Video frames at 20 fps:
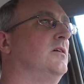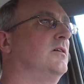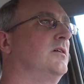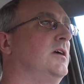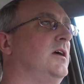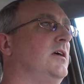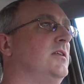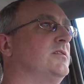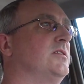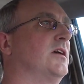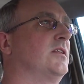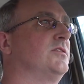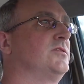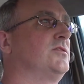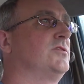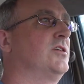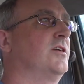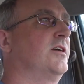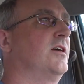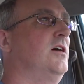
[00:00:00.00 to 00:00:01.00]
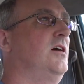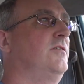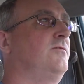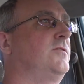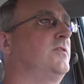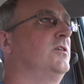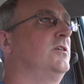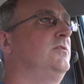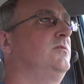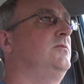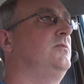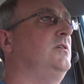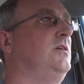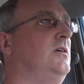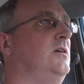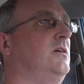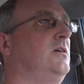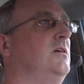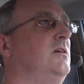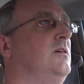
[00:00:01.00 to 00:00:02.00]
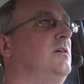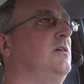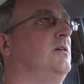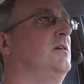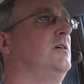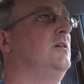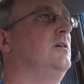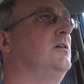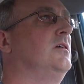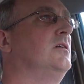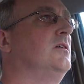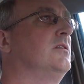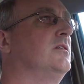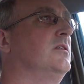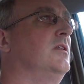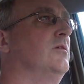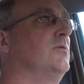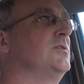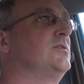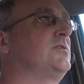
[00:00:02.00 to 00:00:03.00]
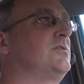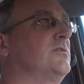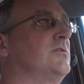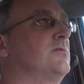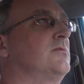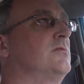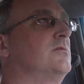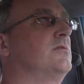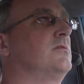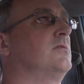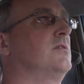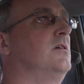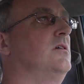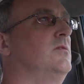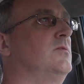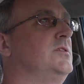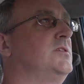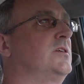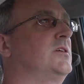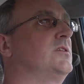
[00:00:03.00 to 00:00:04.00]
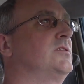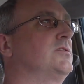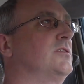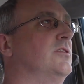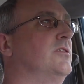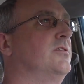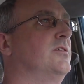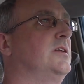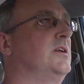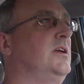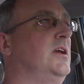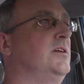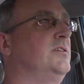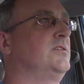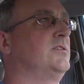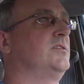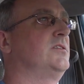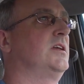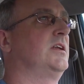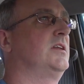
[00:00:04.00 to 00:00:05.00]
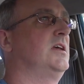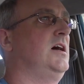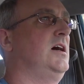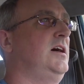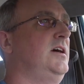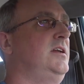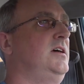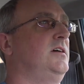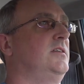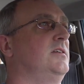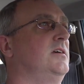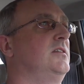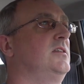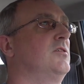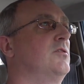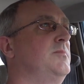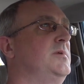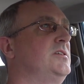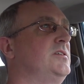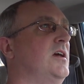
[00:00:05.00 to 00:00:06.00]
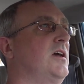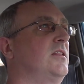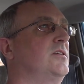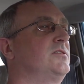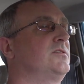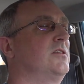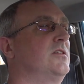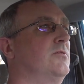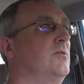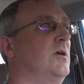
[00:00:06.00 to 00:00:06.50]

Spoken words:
Okay, cyclists are turning off, good. That was always a concern in case this thing died, that there would be cyclists on the